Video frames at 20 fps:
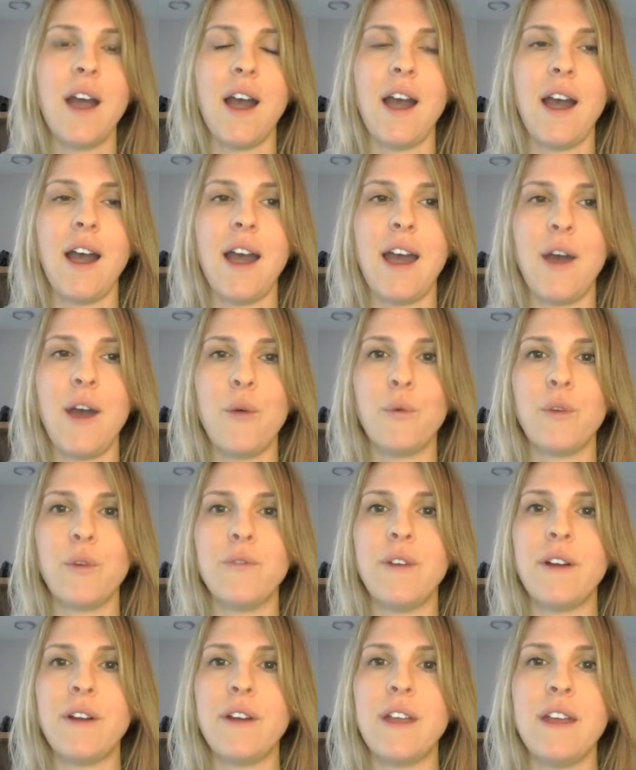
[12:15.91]
We're
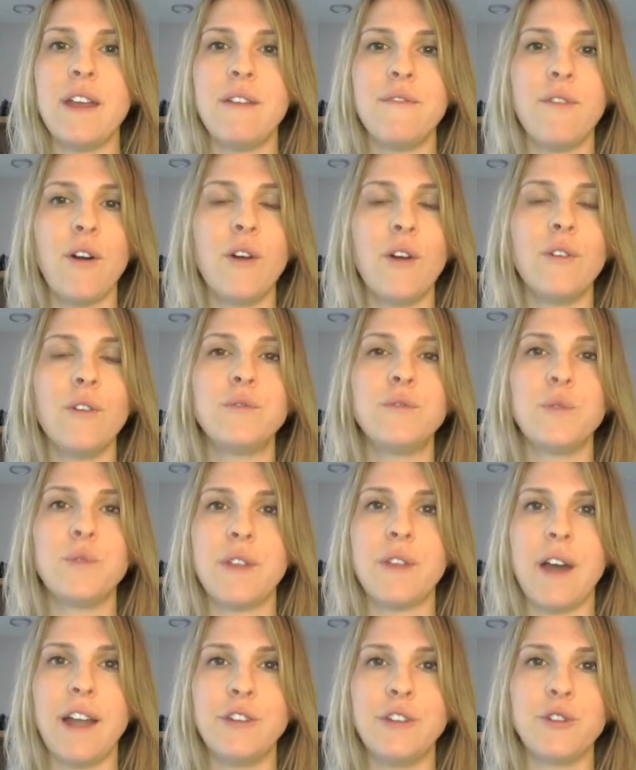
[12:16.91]
very involved
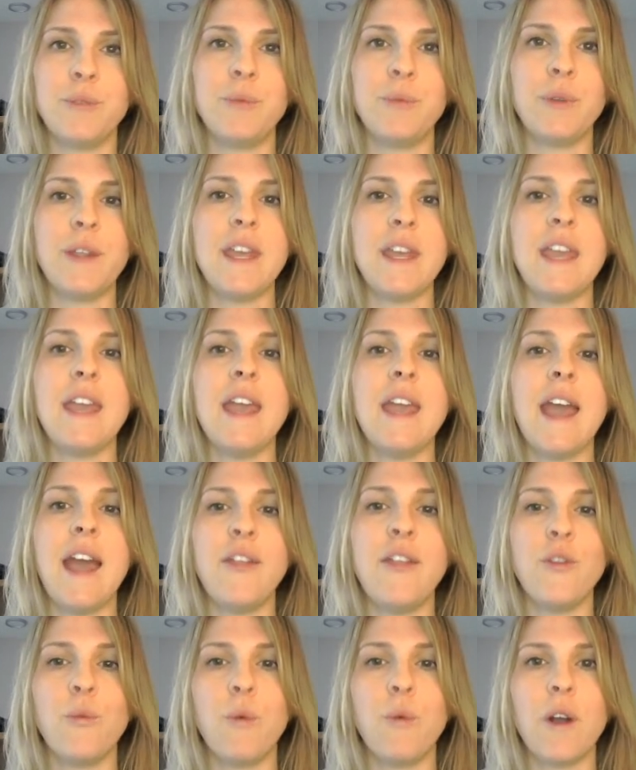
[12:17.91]
with IEEE
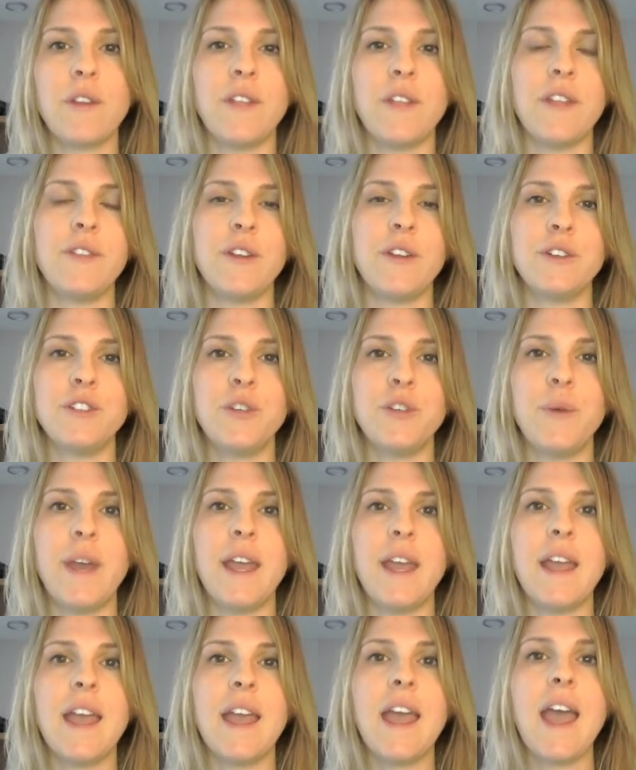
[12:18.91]
and the work that they're
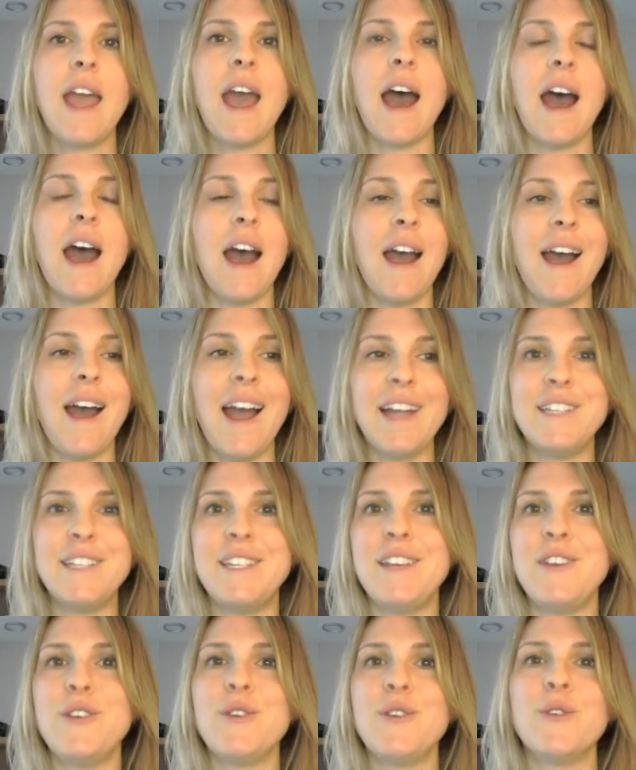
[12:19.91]
doing,
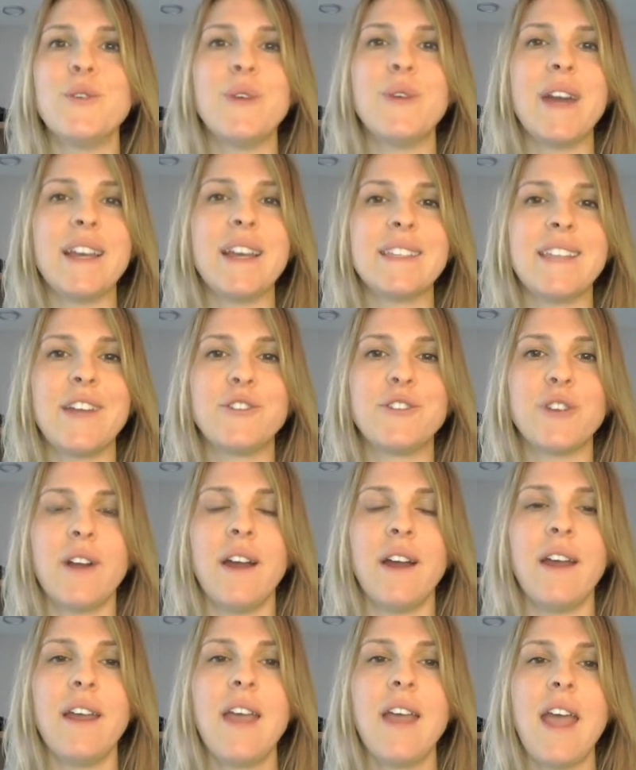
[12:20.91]
ITU,
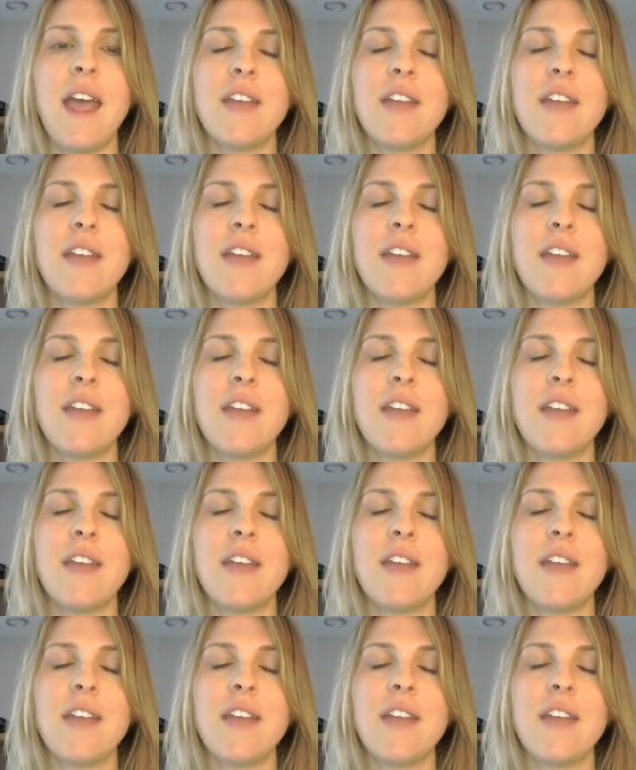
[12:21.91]
etc.